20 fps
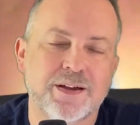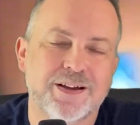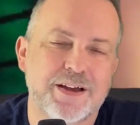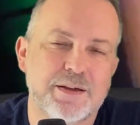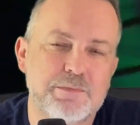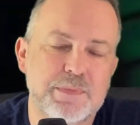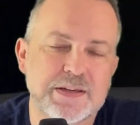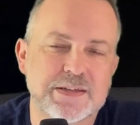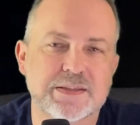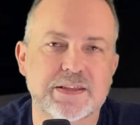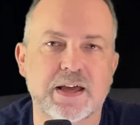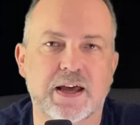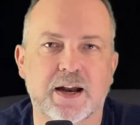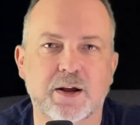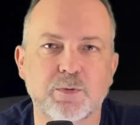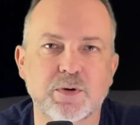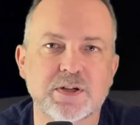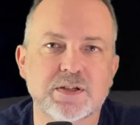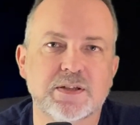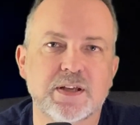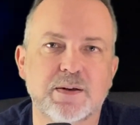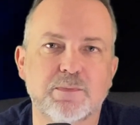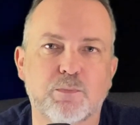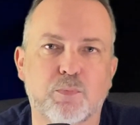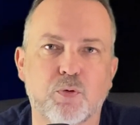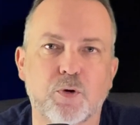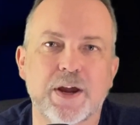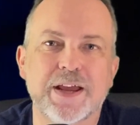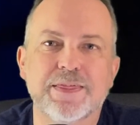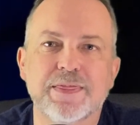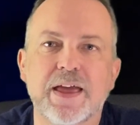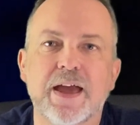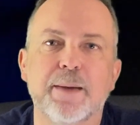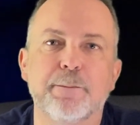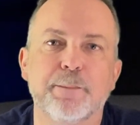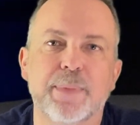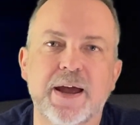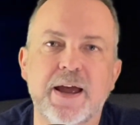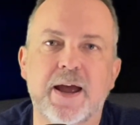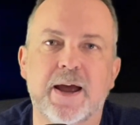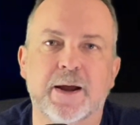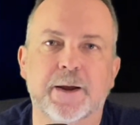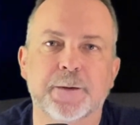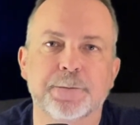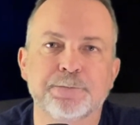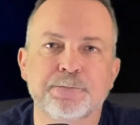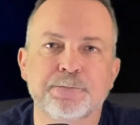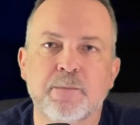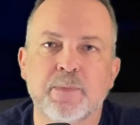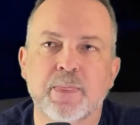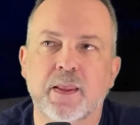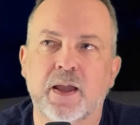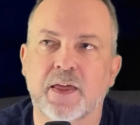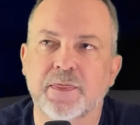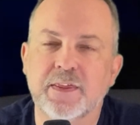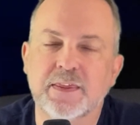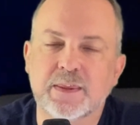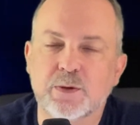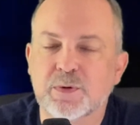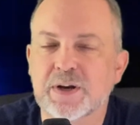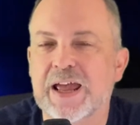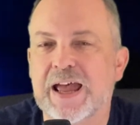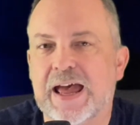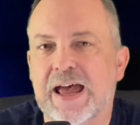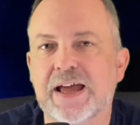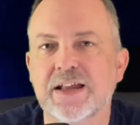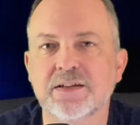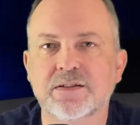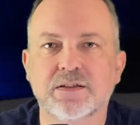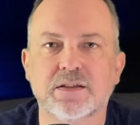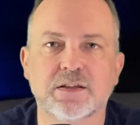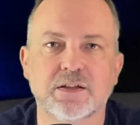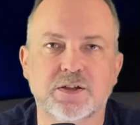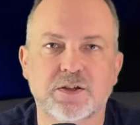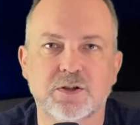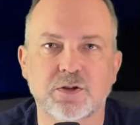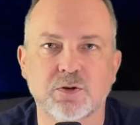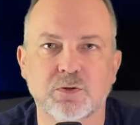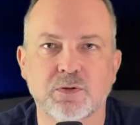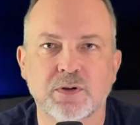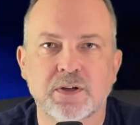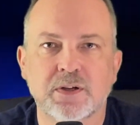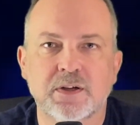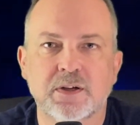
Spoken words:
I missed that. I wish they'd bring that back. I think that would add to the queue.